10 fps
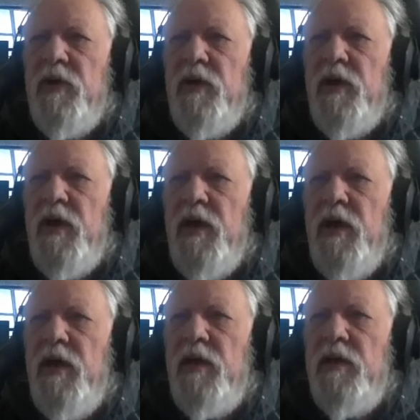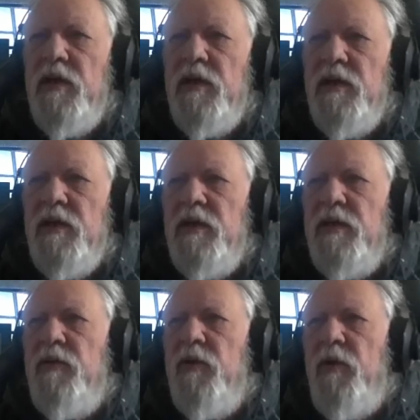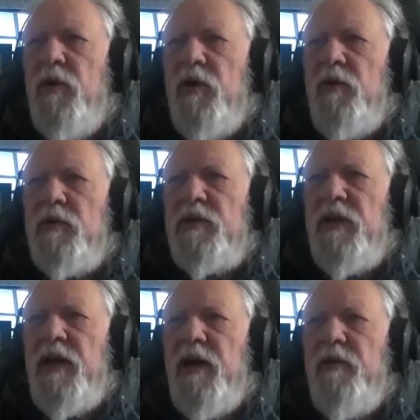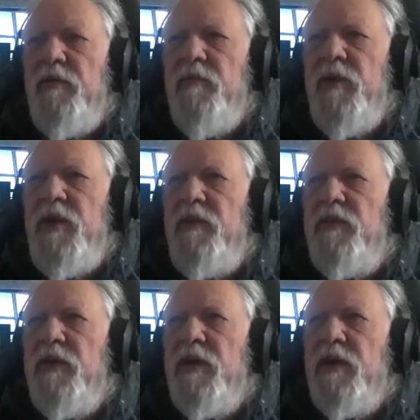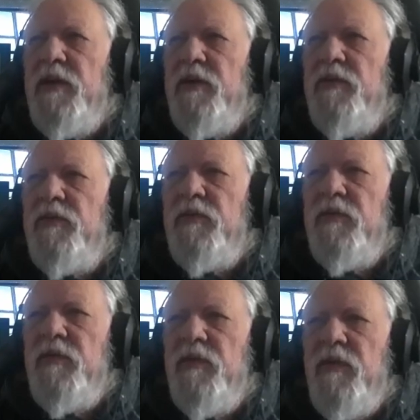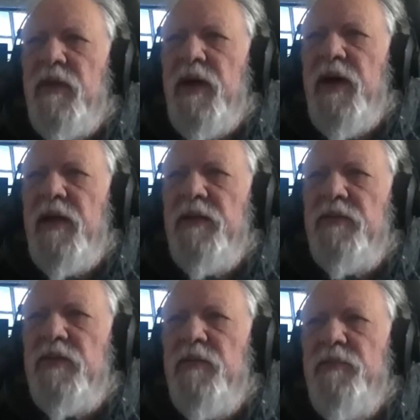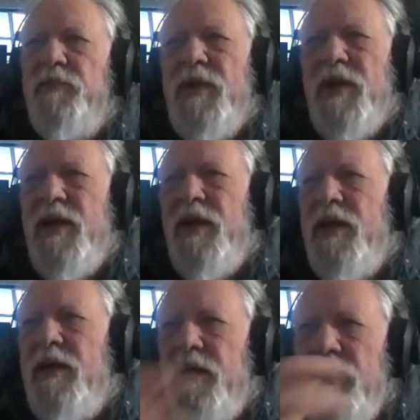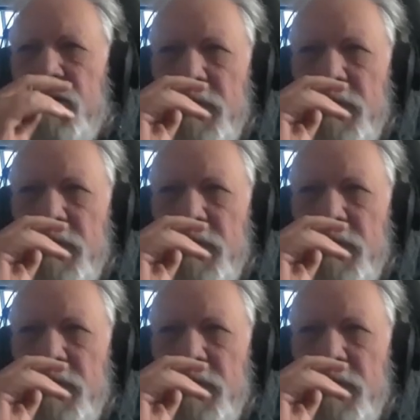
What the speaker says: And well, we already went to that MIDI thing, and there's that. So, you